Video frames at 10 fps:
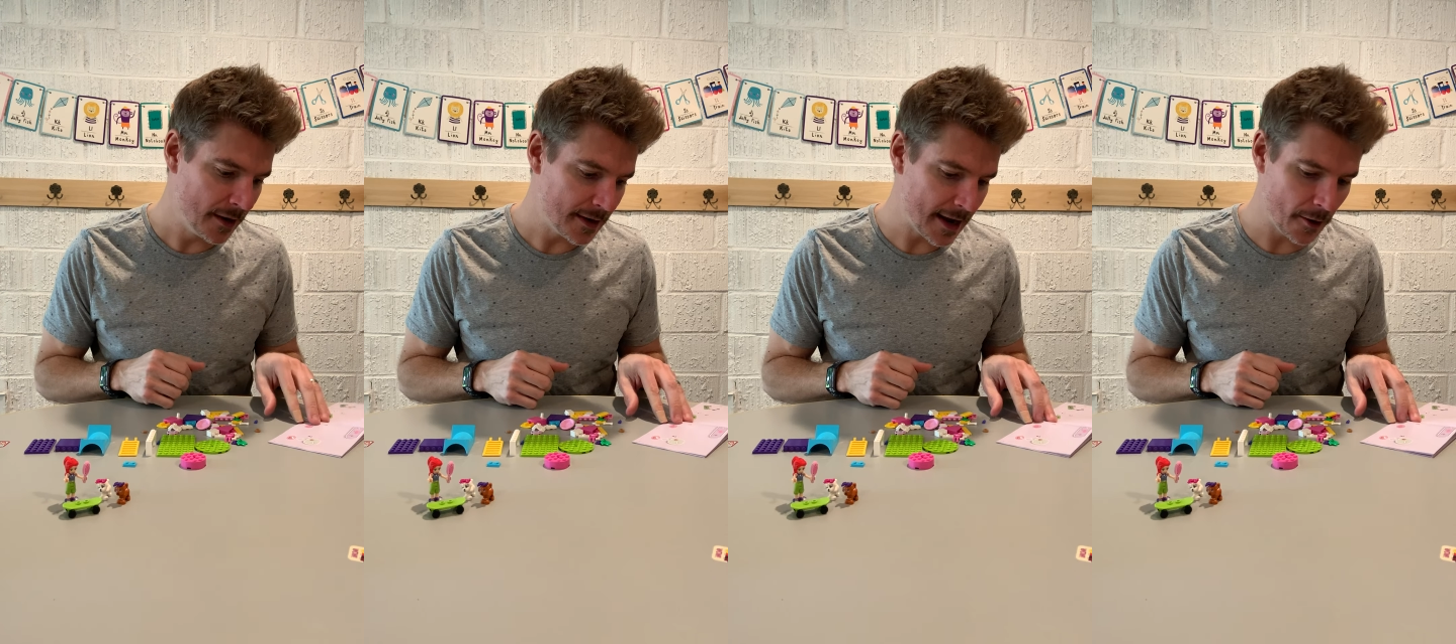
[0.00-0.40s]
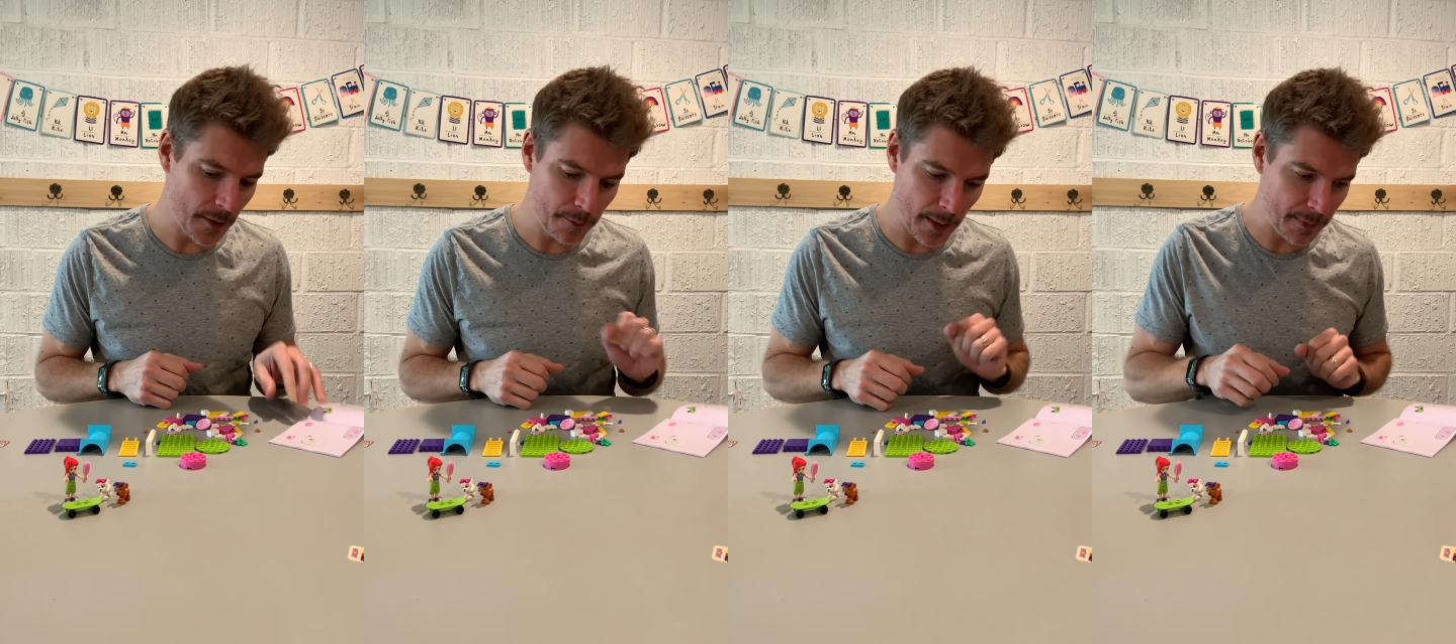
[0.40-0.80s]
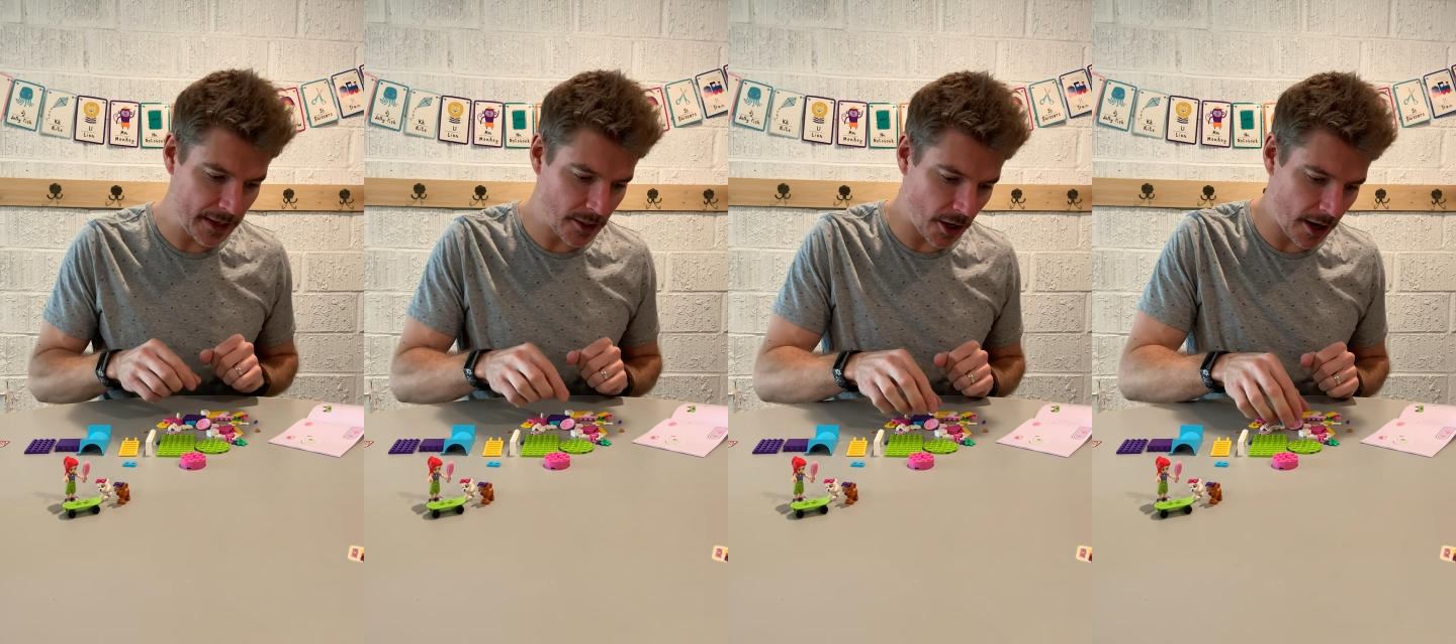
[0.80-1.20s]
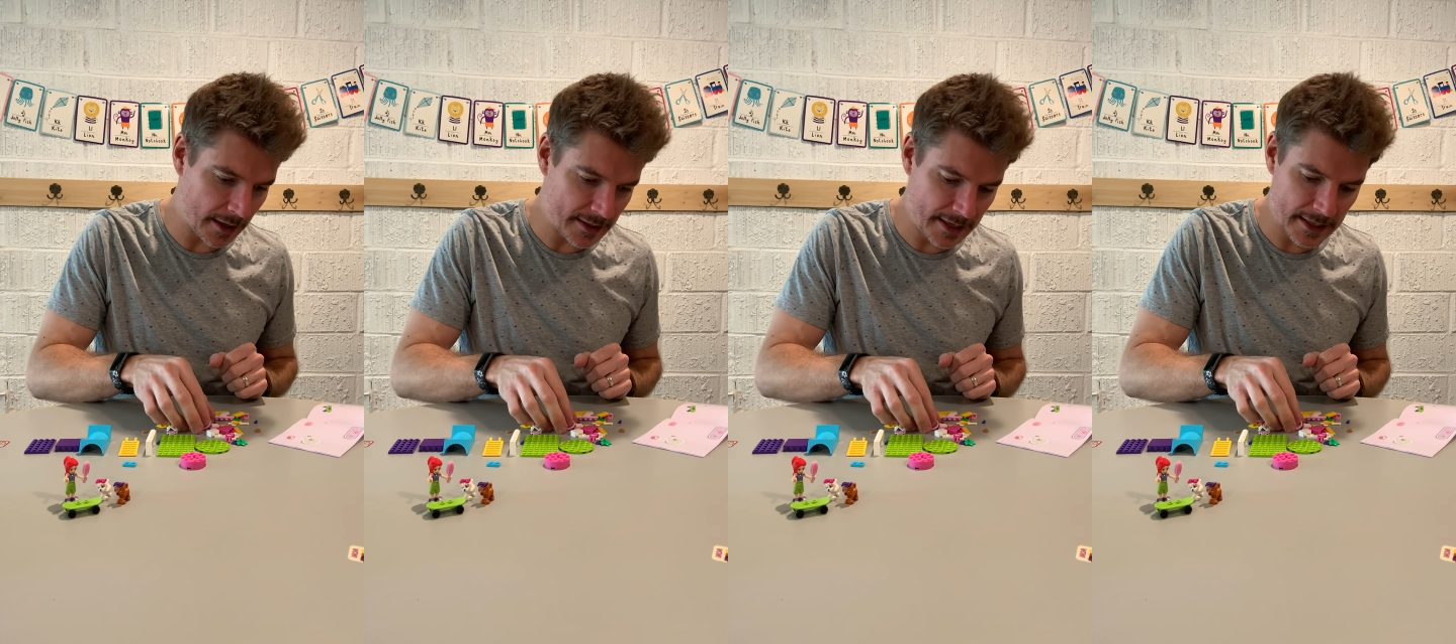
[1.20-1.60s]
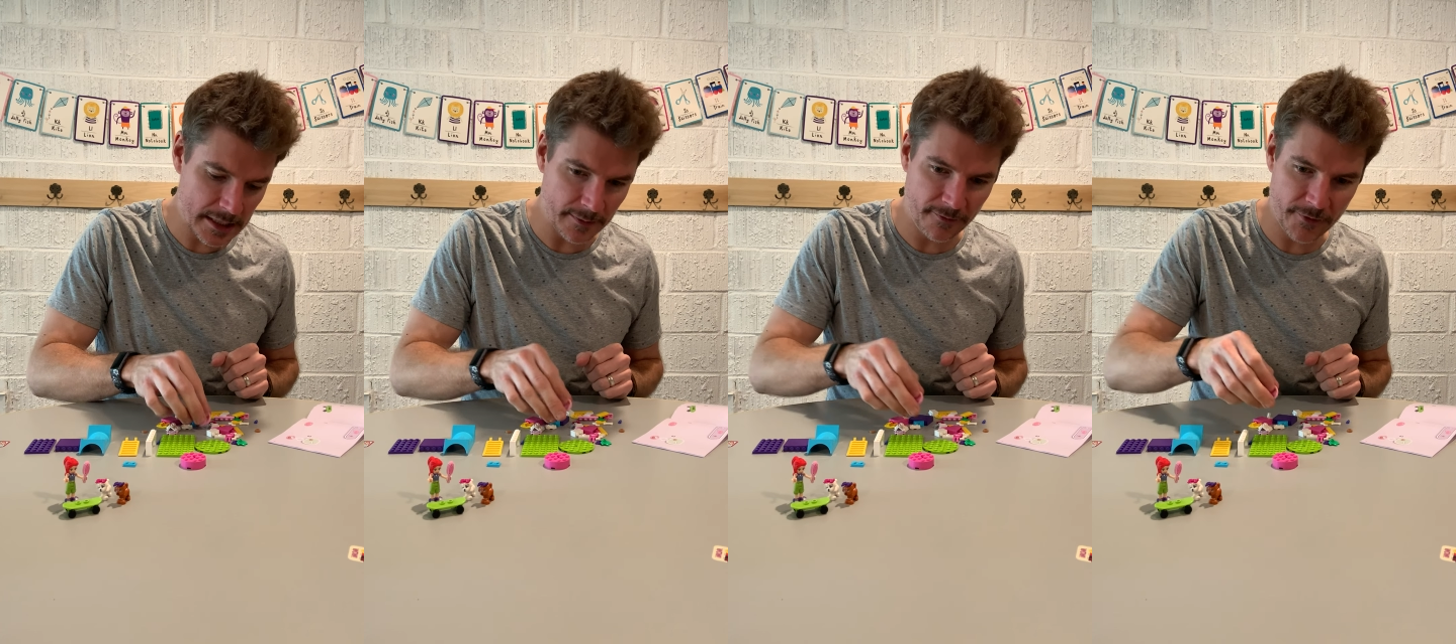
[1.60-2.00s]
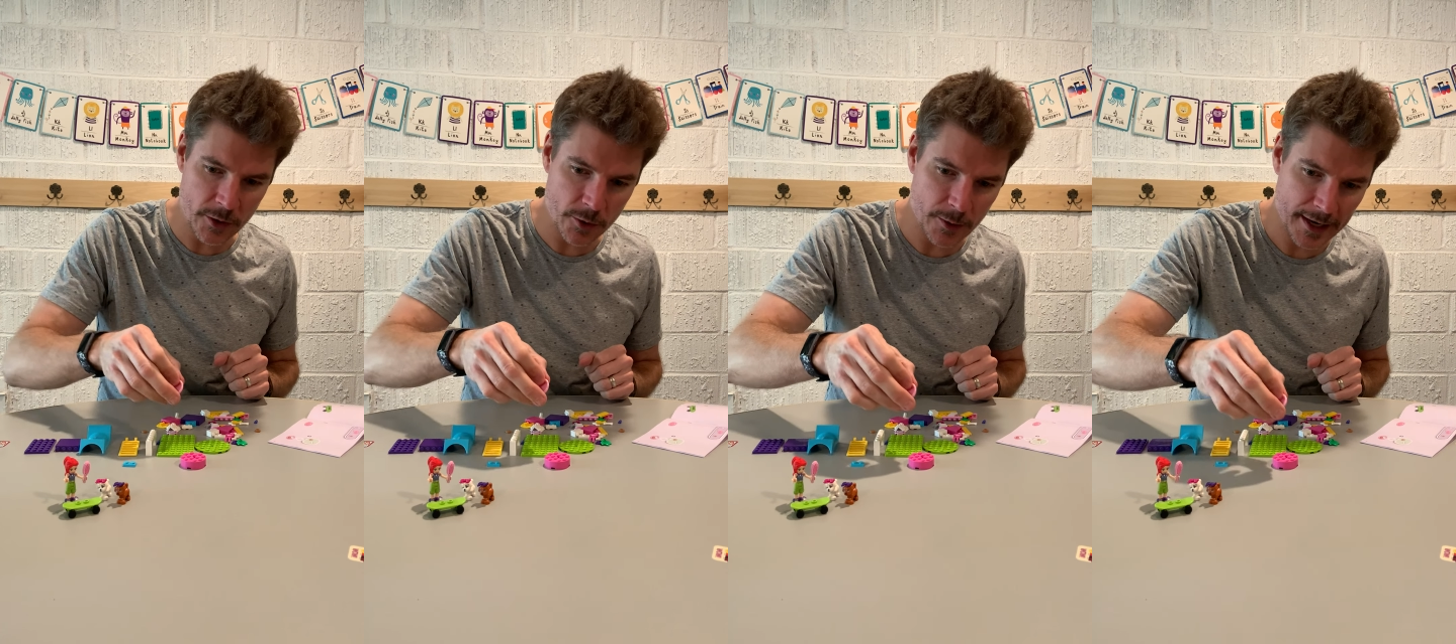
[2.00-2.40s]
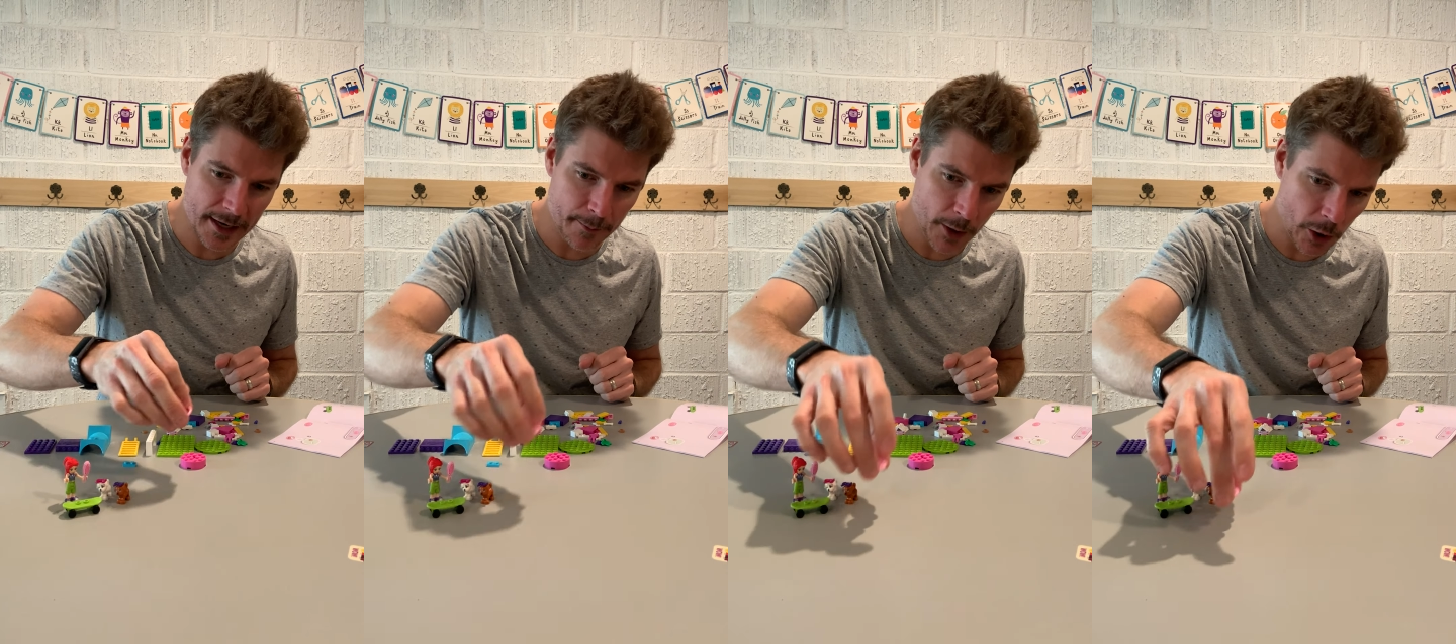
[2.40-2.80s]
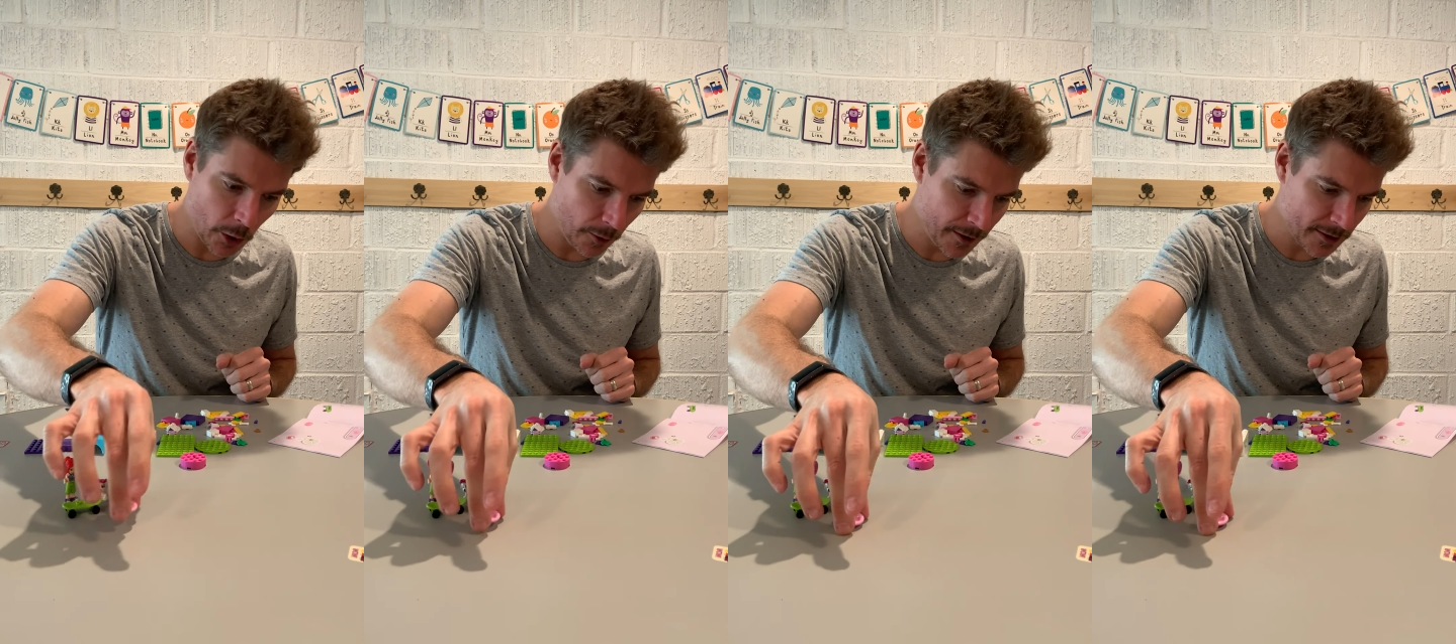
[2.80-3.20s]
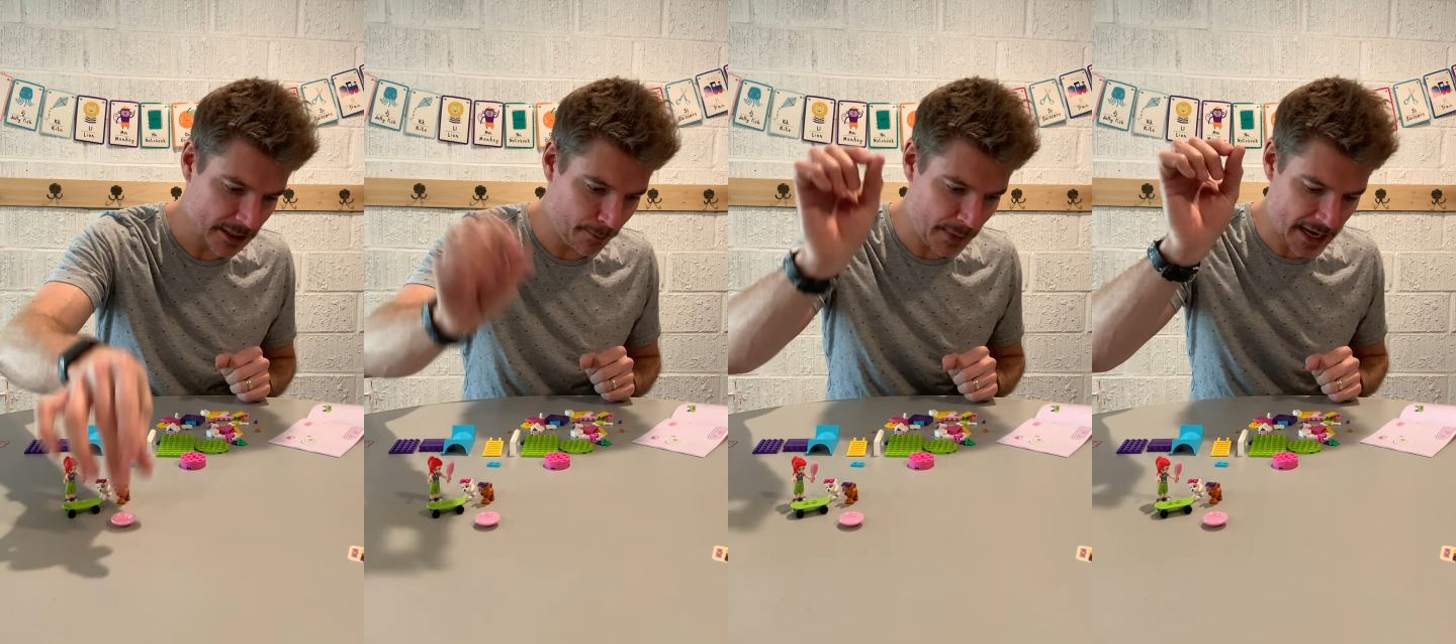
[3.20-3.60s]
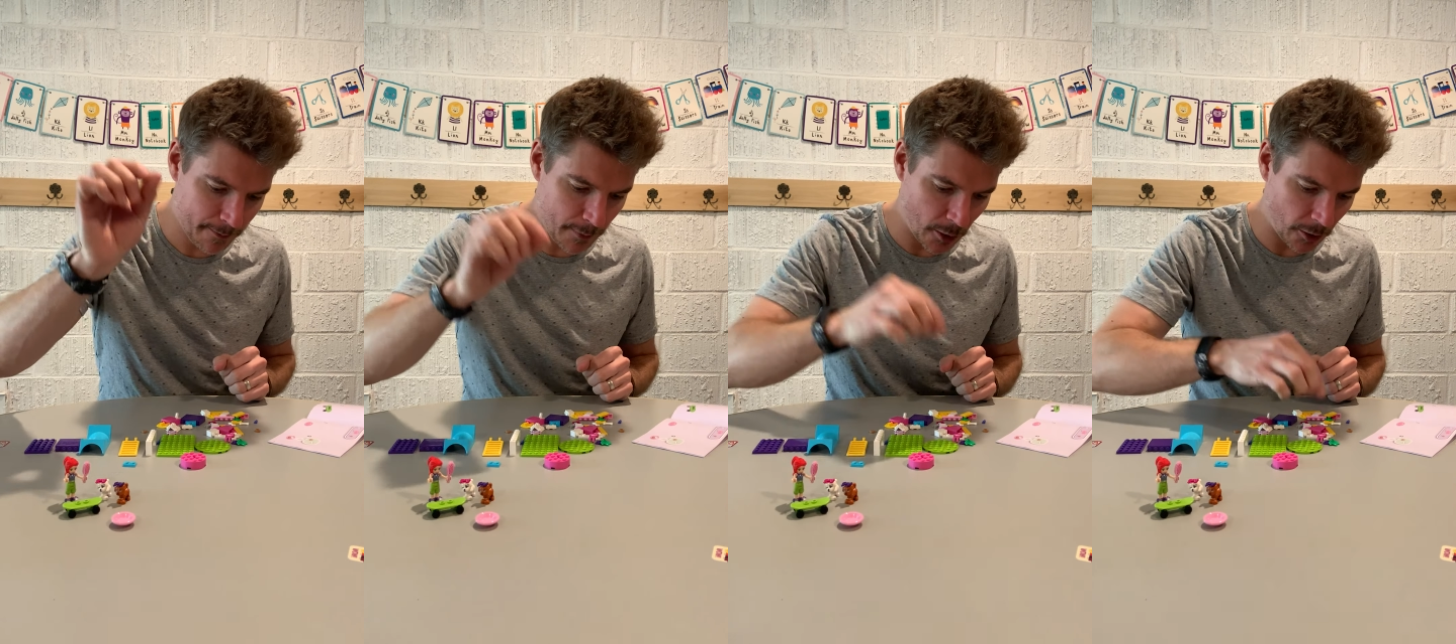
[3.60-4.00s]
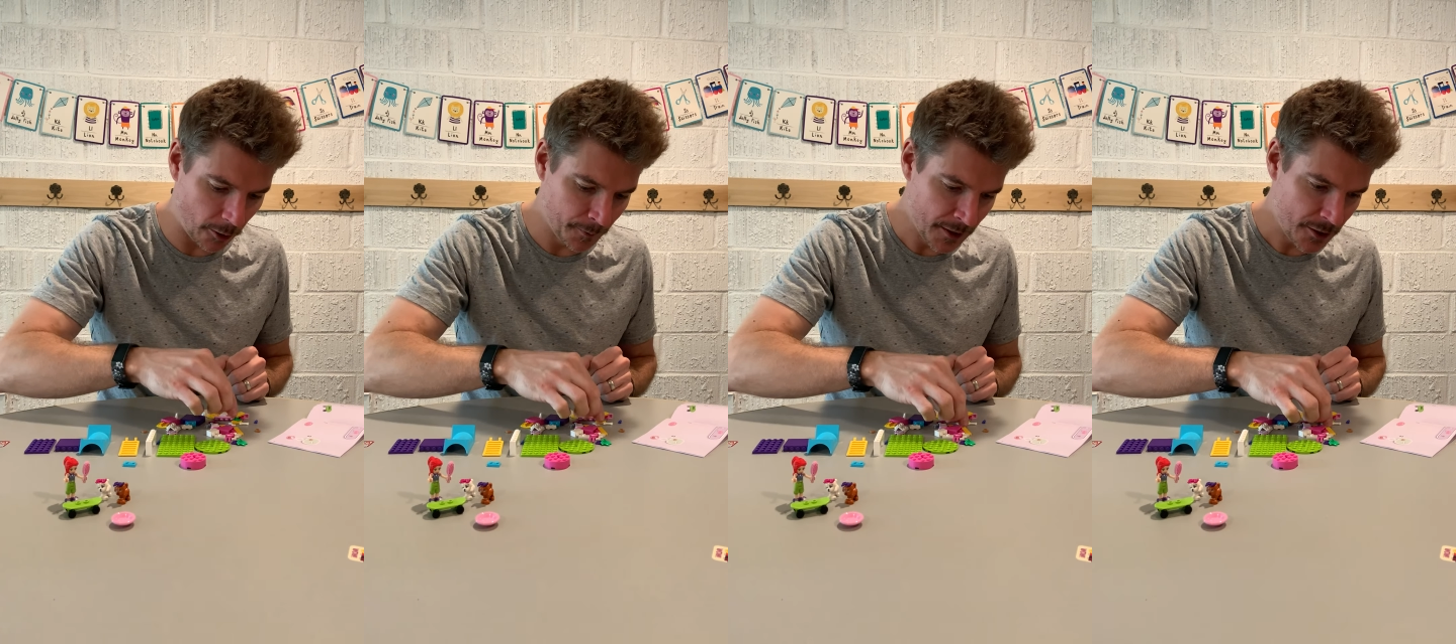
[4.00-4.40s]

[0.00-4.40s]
Now the puppy dogs need some food in a bowl. There is a pink bowl.